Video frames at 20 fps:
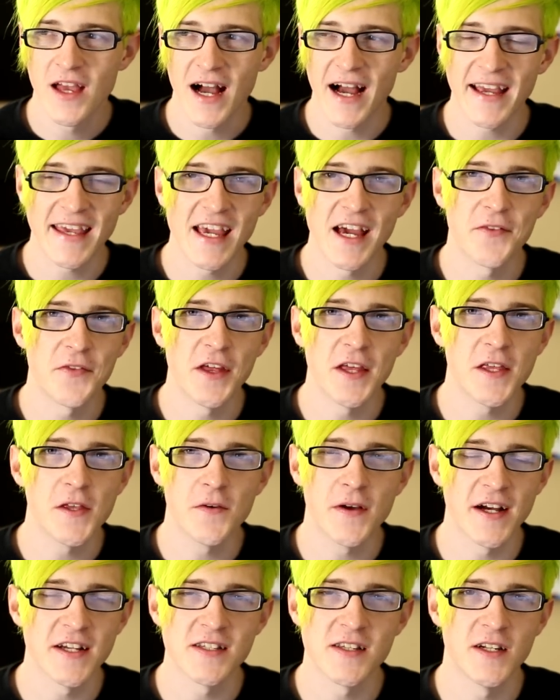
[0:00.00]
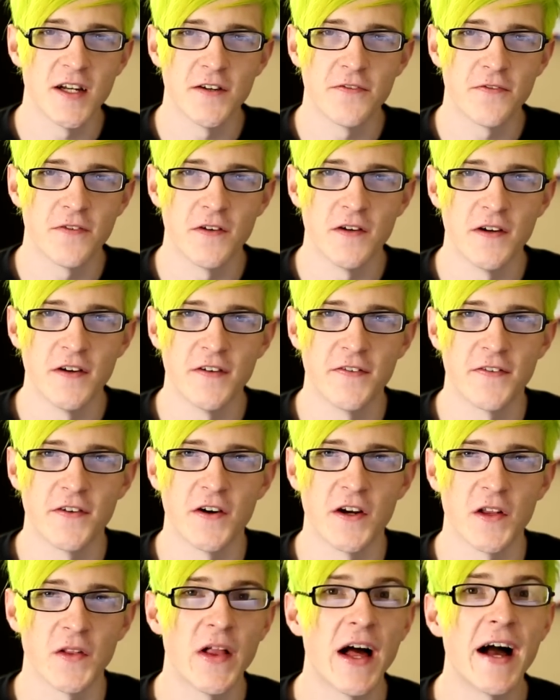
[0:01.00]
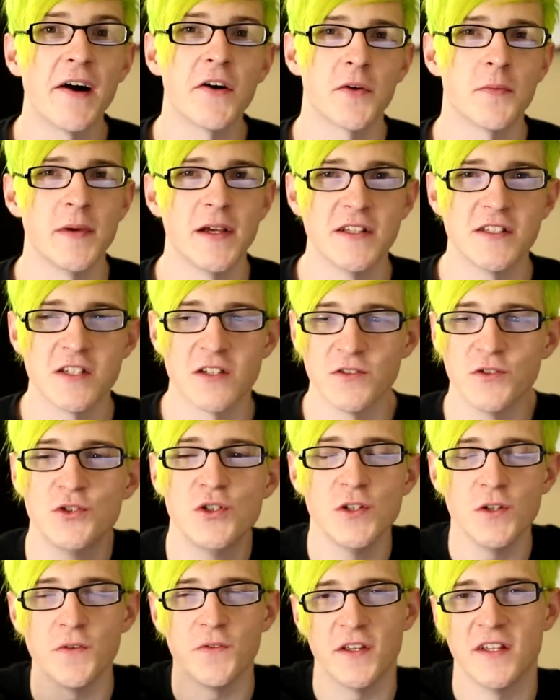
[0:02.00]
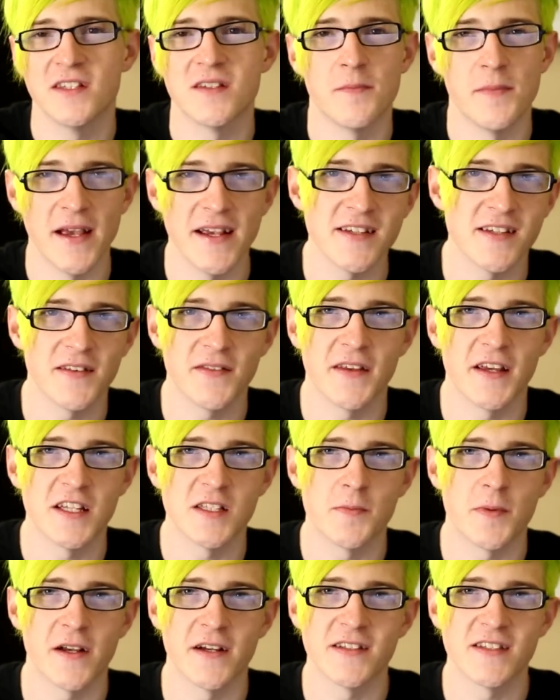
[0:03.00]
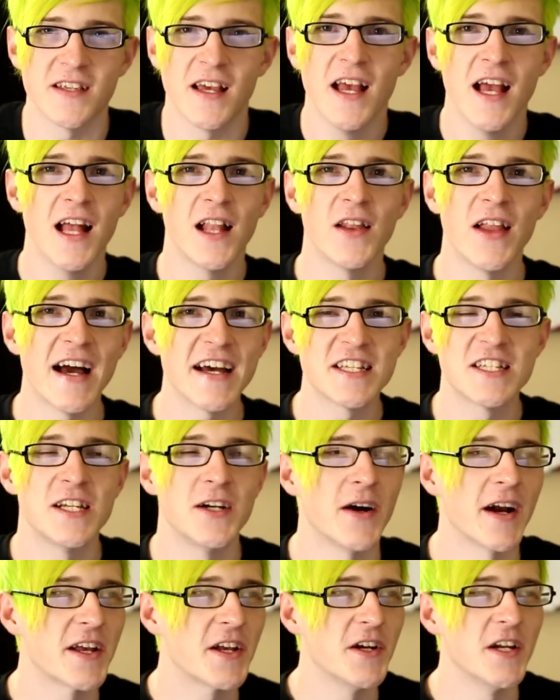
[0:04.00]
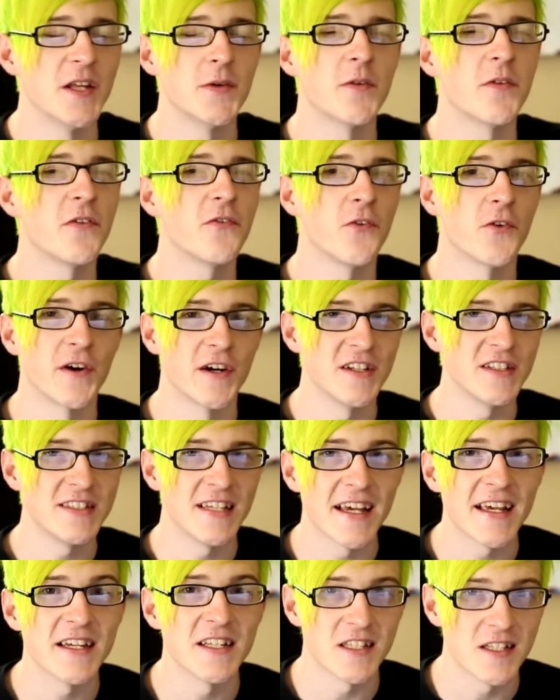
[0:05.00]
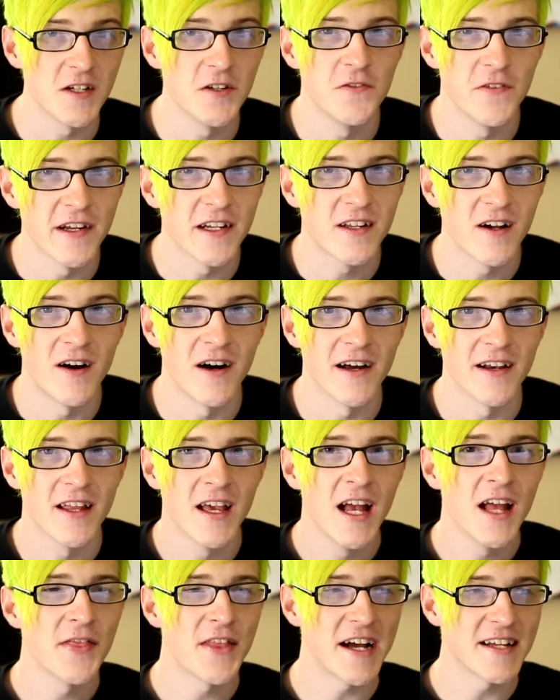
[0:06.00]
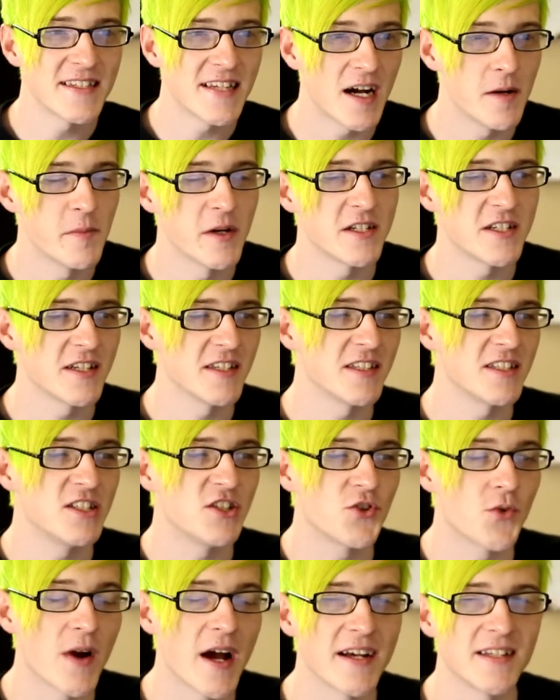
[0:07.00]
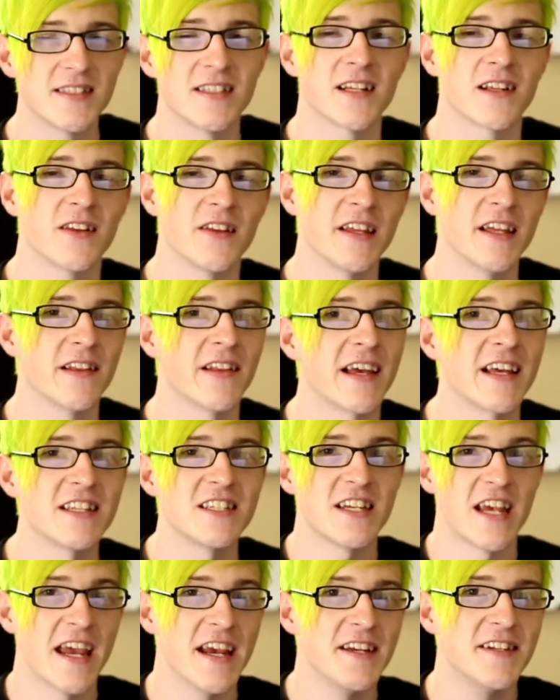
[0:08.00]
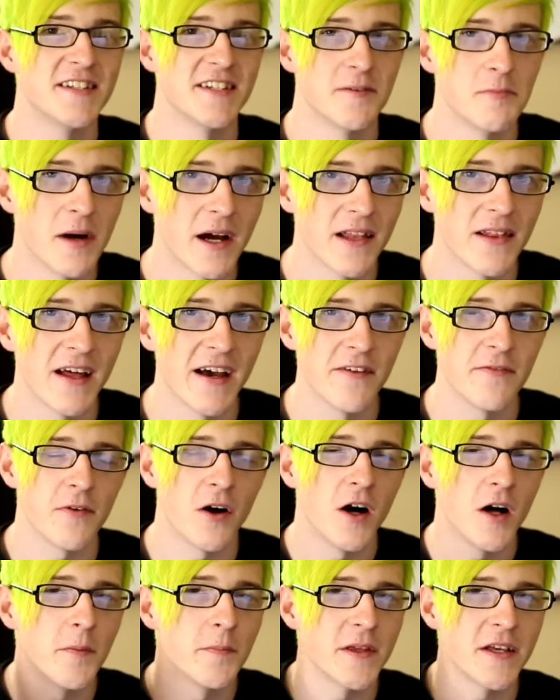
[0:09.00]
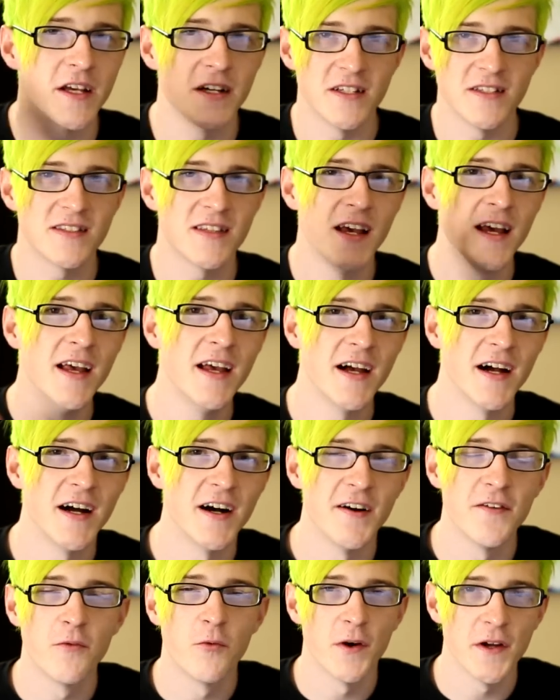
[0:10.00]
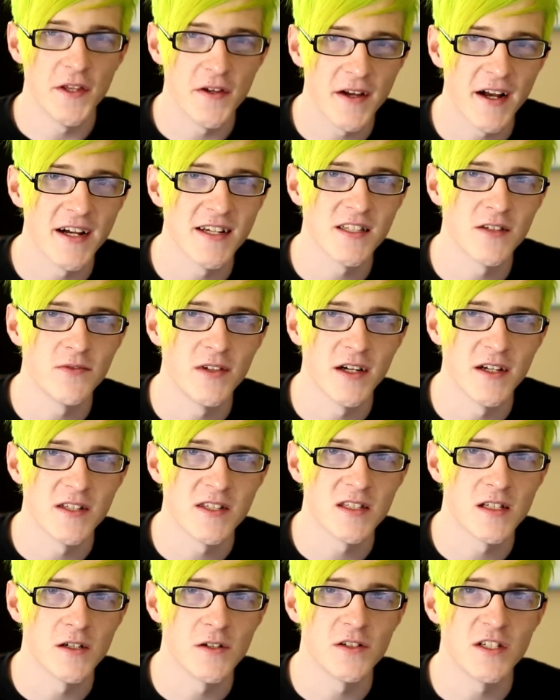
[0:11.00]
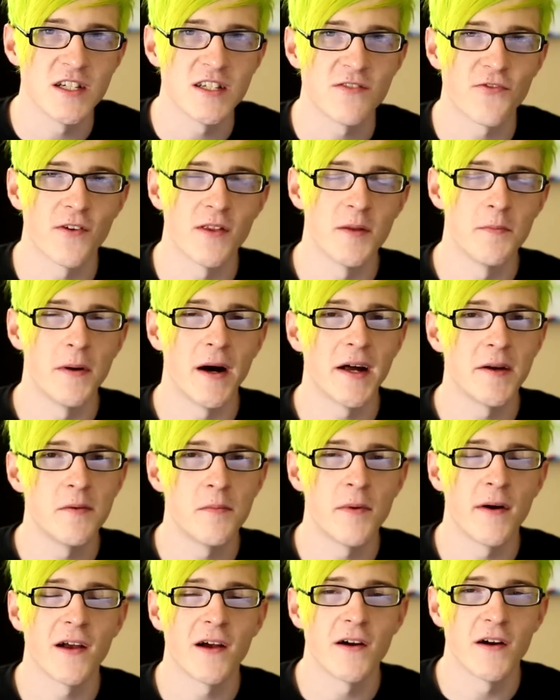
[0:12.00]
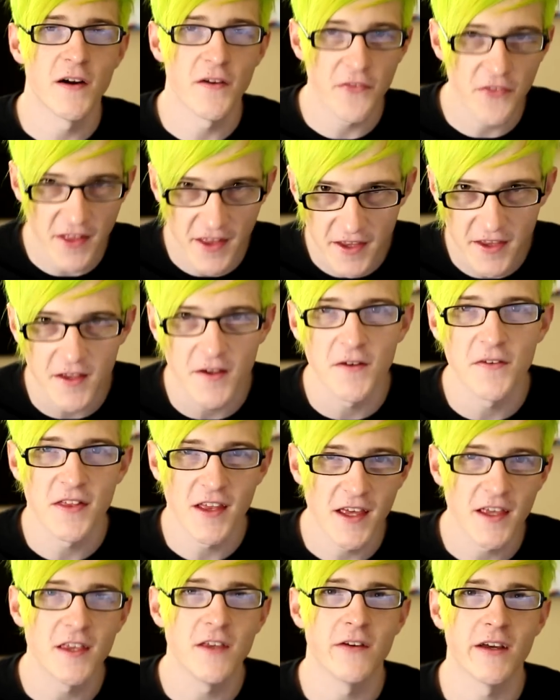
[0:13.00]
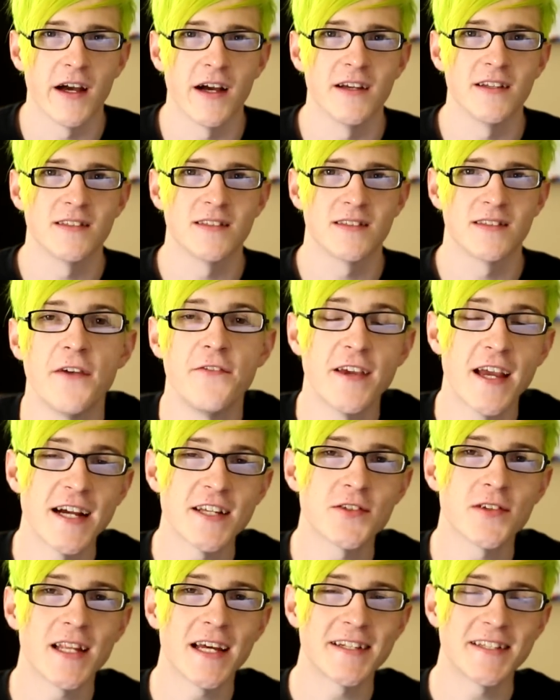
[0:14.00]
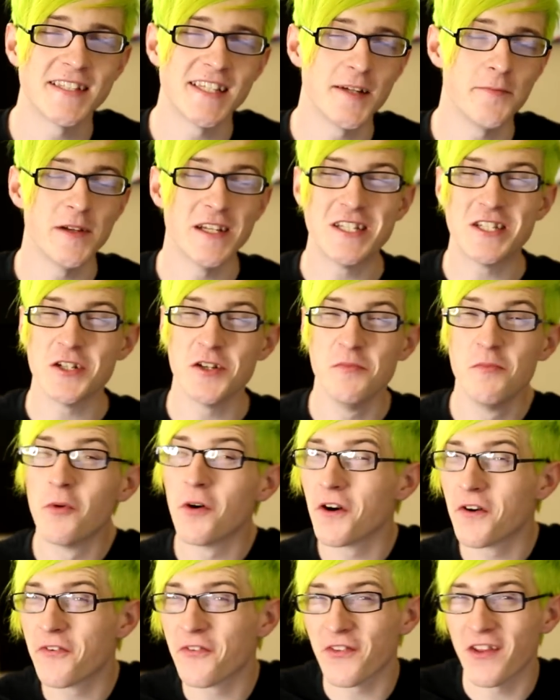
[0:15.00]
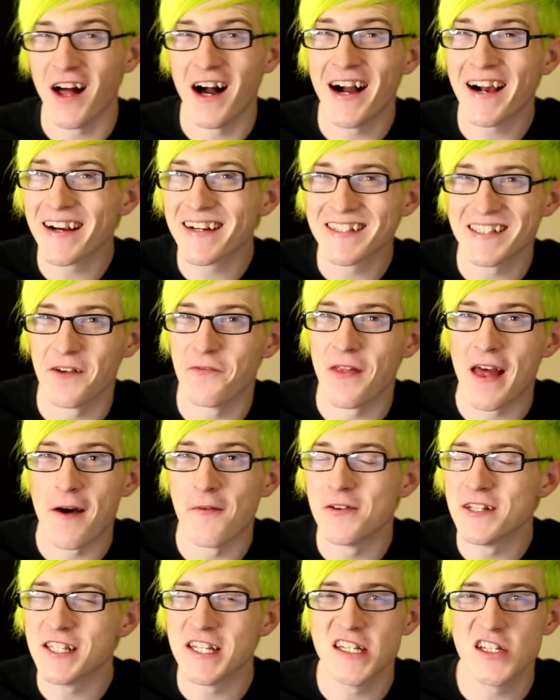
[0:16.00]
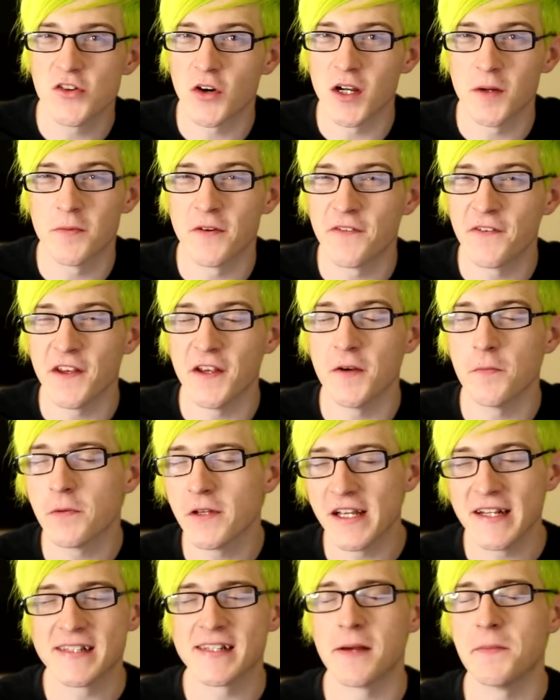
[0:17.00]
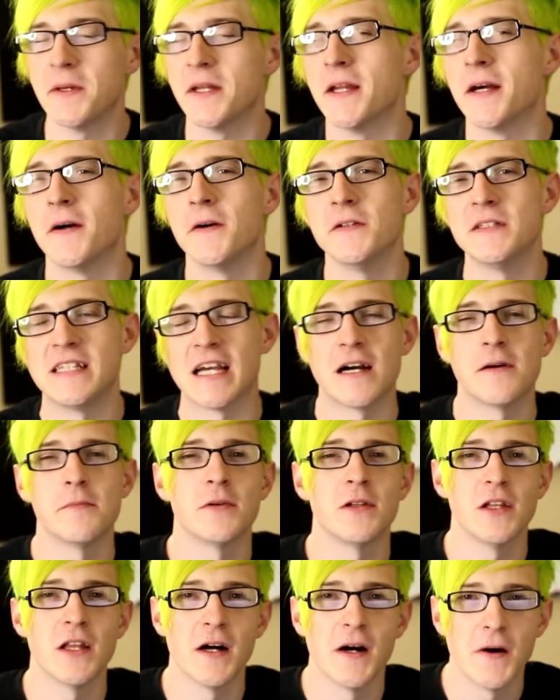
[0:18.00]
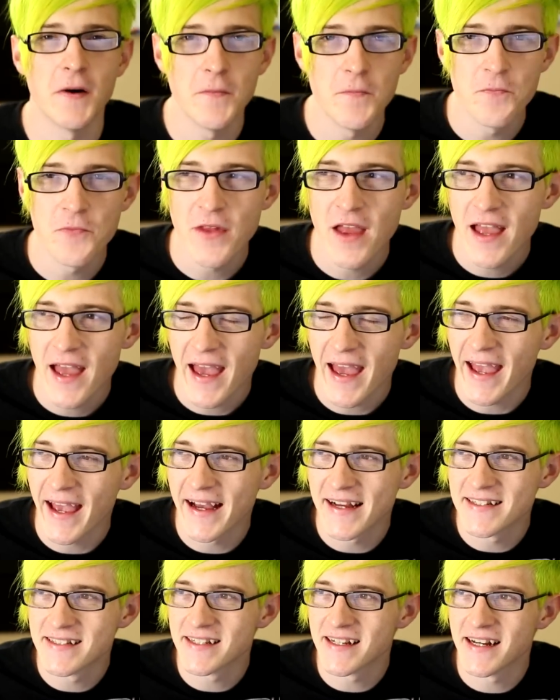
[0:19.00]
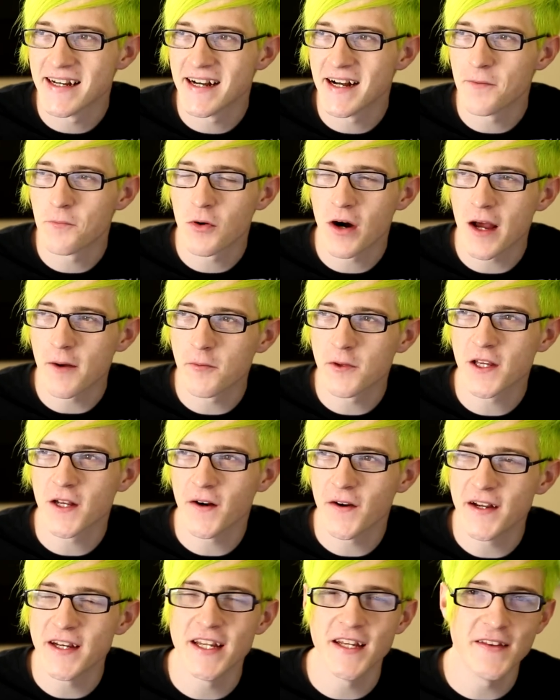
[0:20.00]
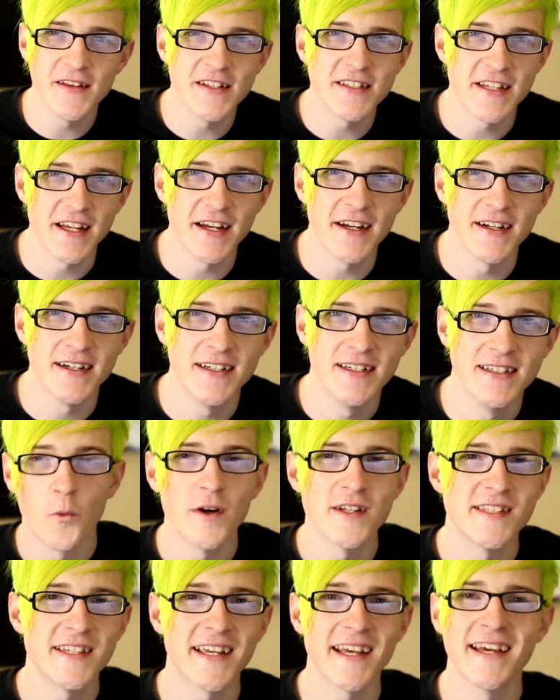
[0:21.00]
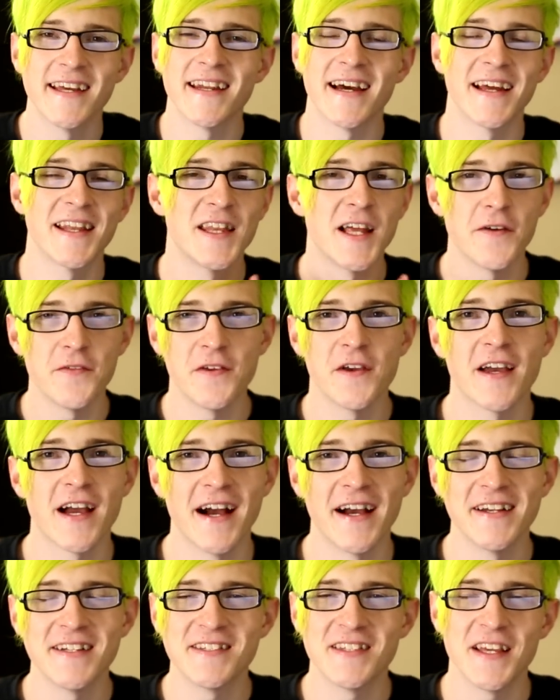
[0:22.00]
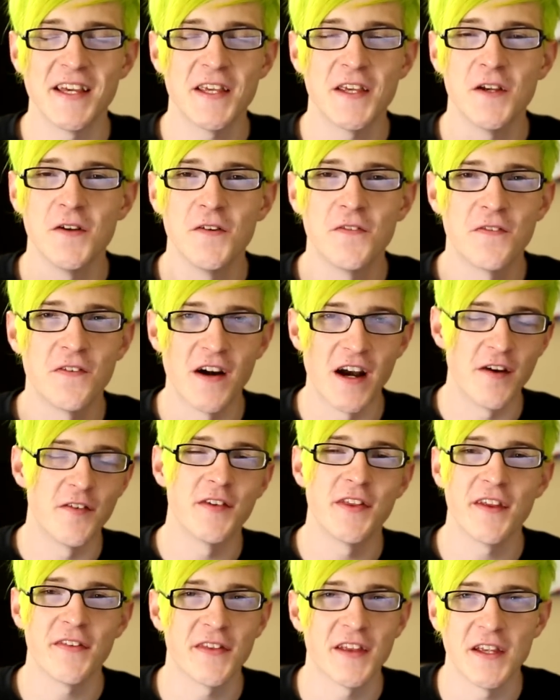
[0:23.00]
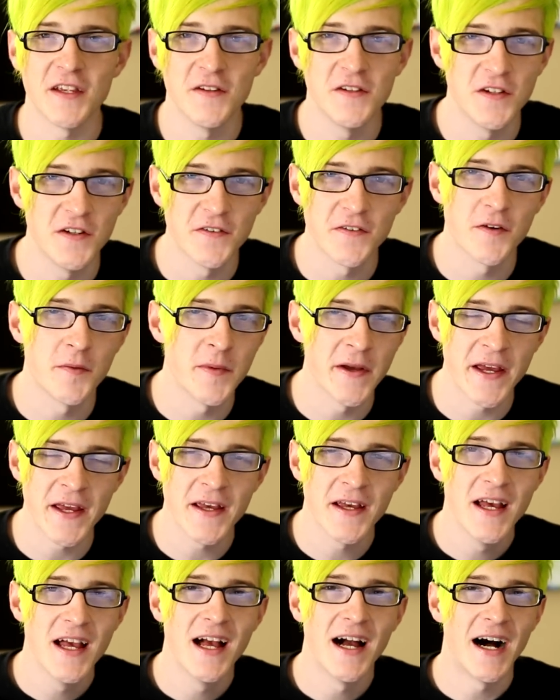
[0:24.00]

I can't thank you guys enough for allowing me to do these amazing things, because last year I couldn't even afford to take it to VidCon. That's how much has drastically, like, changed in my life, all because of what you guys have done. So just from the bottom of my heart, thank you guys. If you guys would like to see me do more vlogs, if that was enjoyable for you, please let me know down below, and I'll probably go ahead and end this here. Once again, I love you guys. Thank you for everything that you do for me.